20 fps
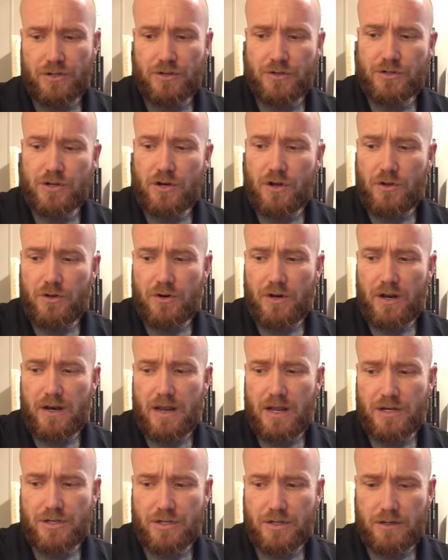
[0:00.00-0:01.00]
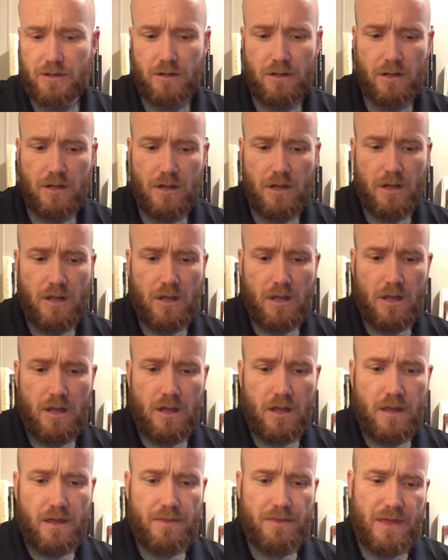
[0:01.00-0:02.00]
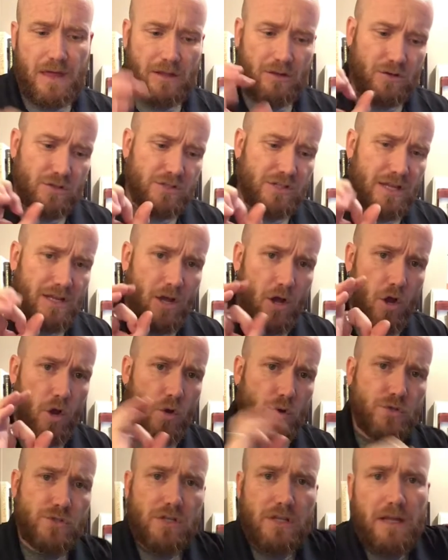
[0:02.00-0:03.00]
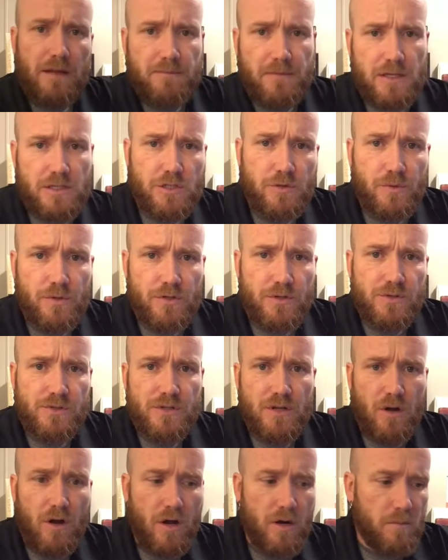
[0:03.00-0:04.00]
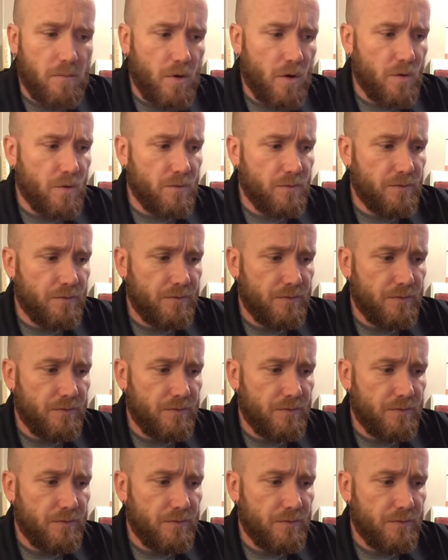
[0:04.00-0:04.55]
There's another connection that looks like a hose clamp that you would use in automotive